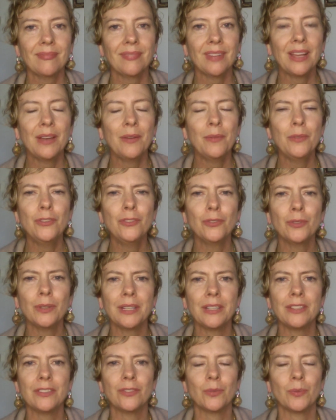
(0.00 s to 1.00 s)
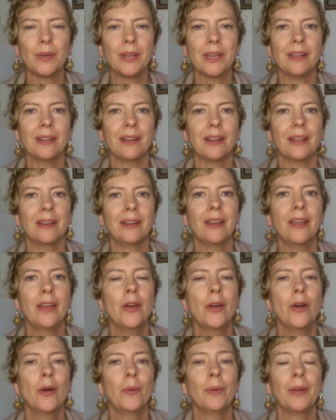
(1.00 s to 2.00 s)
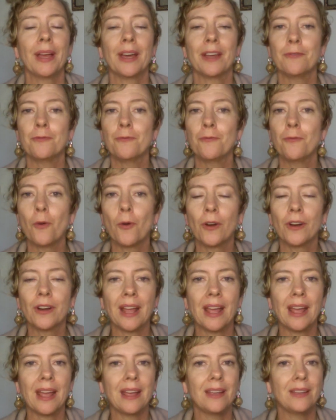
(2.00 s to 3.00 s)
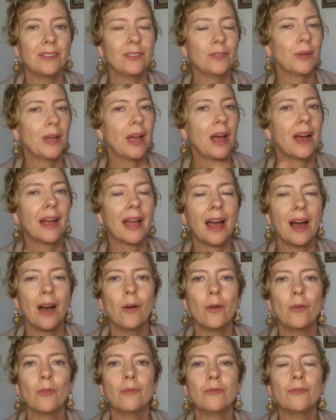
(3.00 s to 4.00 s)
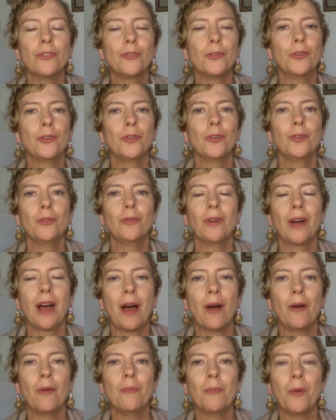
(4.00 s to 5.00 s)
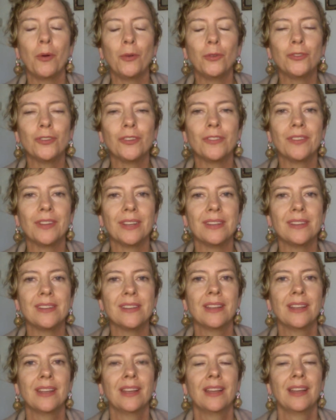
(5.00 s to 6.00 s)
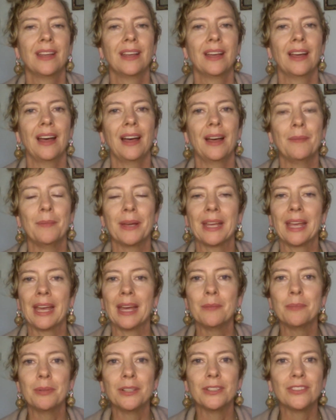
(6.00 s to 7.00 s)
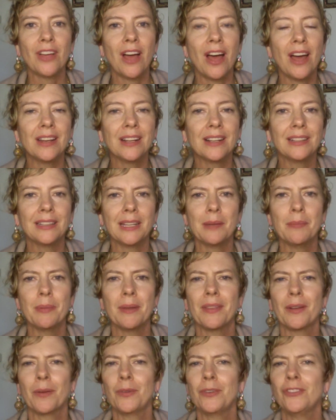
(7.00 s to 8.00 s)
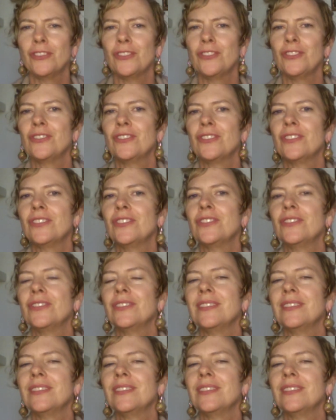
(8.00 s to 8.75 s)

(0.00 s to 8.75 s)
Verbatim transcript: it was really sweet. And we had four days. We hung out throughout most of it, um, again, platonically, but there was just, just